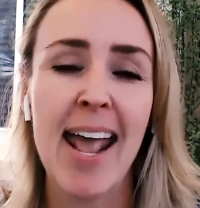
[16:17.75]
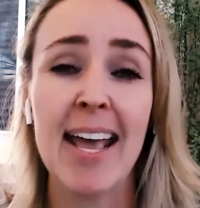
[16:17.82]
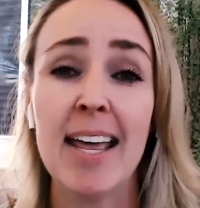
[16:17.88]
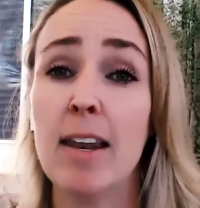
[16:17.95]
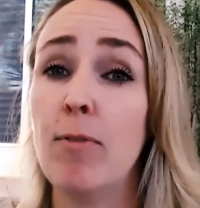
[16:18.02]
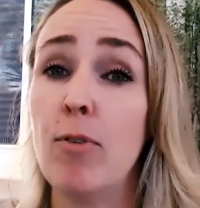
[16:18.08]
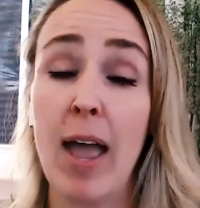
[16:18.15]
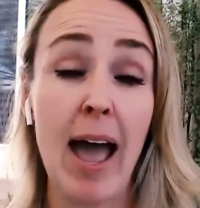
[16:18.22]

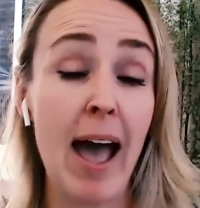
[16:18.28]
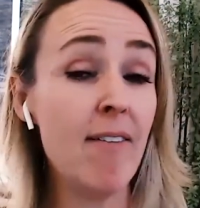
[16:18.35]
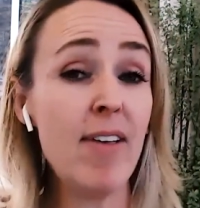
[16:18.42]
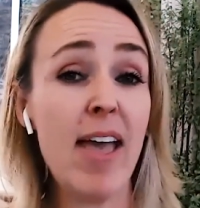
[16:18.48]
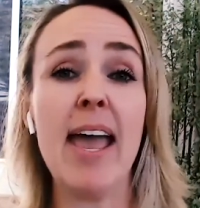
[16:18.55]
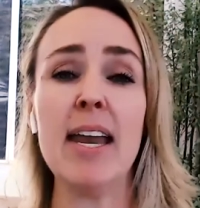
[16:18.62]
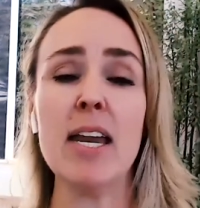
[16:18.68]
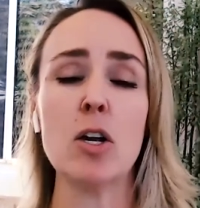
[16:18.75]
And if you have
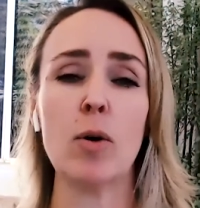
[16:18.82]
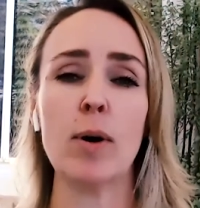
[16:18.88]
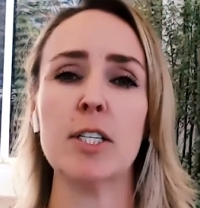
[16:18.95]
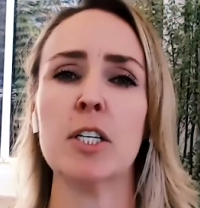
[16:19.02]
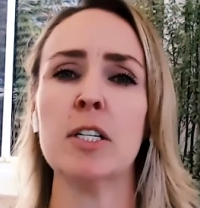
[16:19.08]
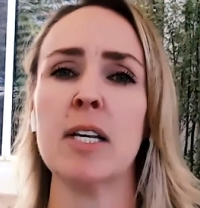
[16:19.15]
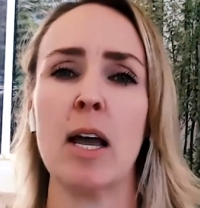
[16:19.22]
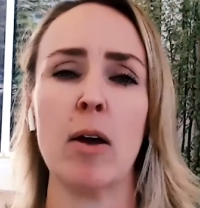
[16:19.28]
any
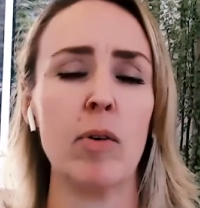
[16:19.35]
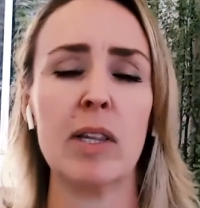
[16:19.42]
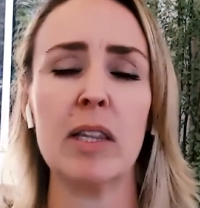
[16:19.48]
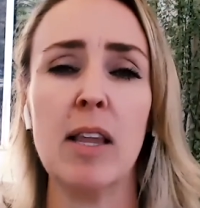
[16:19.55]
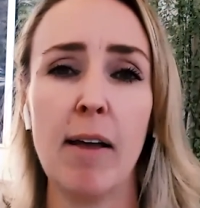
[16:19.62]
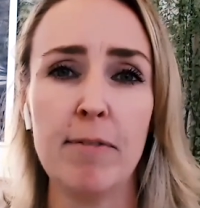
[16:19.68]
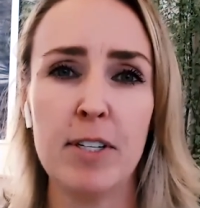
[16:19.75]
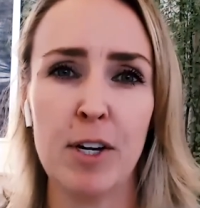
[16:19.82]
questions, I would
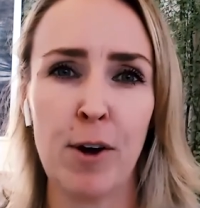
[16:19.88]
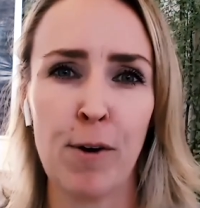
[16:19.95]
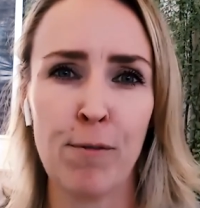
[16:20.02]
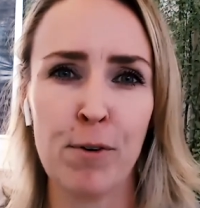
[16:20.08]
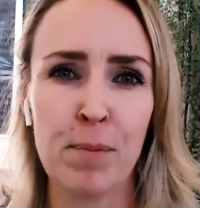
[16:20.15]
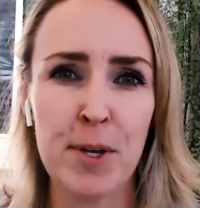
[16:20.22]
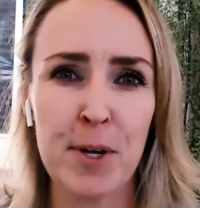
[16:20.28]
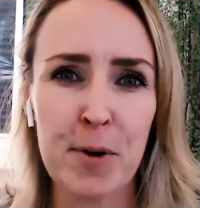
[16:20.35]
love to hear
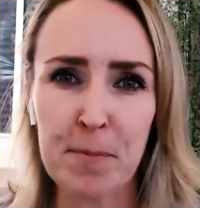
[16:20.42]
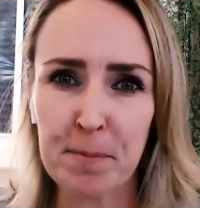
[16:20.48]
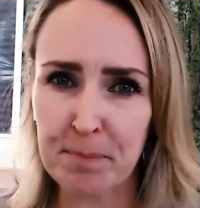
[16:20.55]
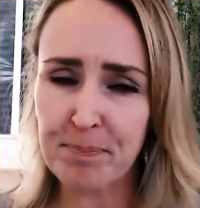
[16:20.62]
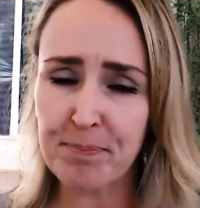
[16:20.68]
from you.